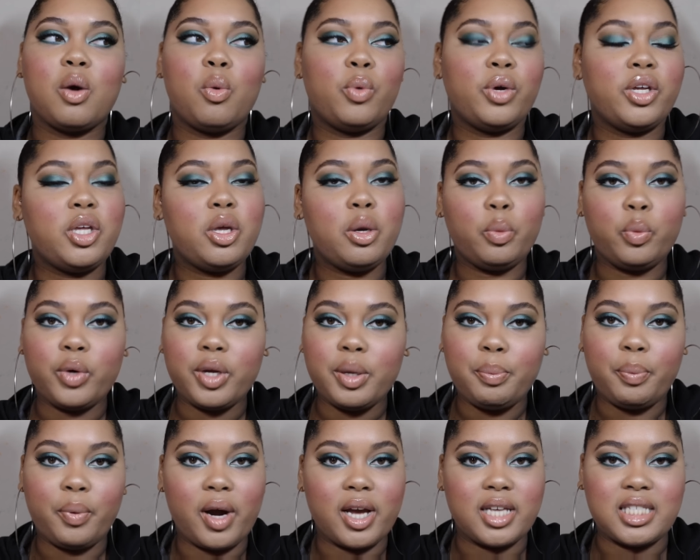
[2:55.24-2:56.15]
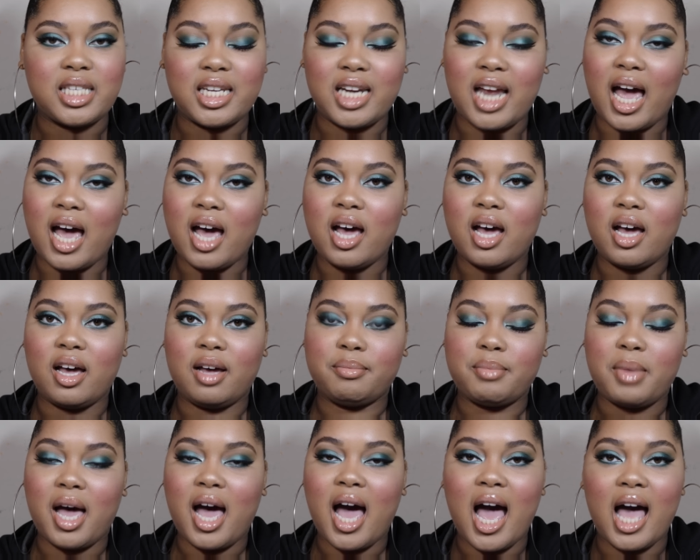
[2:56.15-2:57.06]
when you repress an, um,
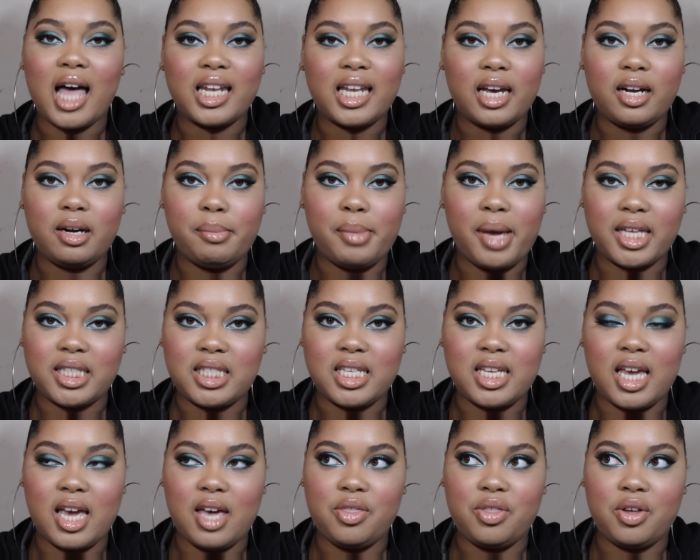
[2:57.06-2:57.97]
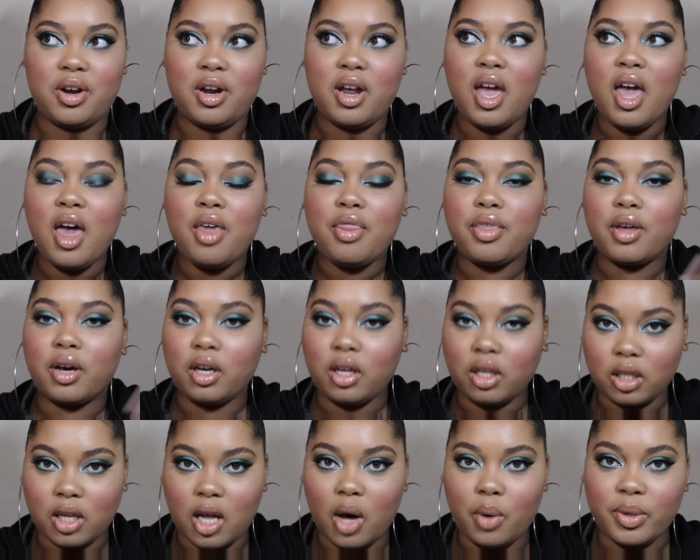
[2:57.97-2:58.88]
a highlighter back together, the
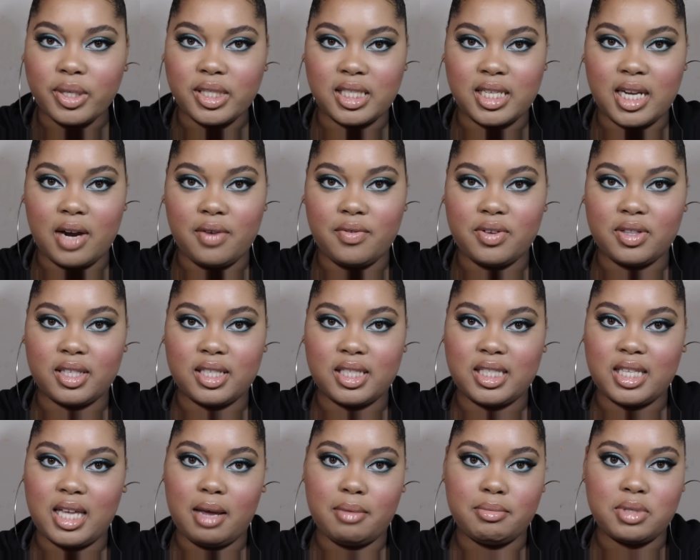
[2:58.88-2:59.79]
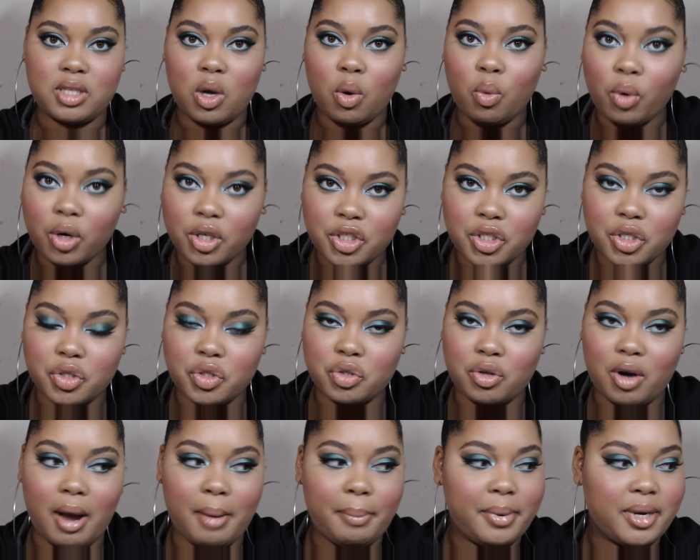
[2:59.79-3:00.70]
glow is never the same. So once you
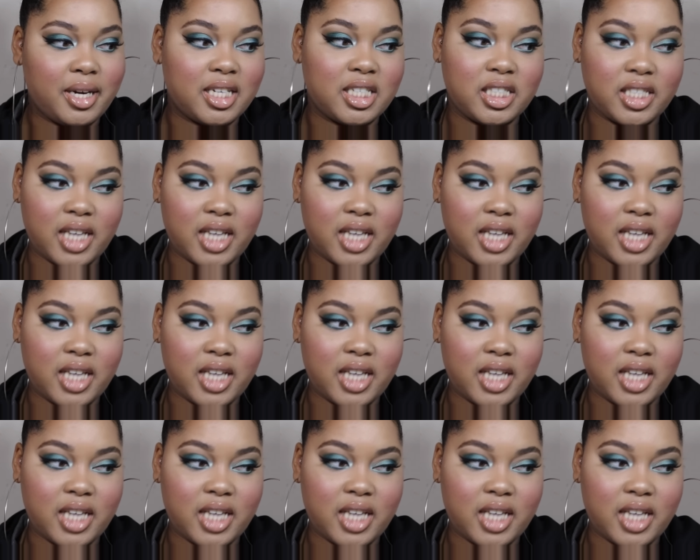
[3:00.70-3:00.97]
drop it and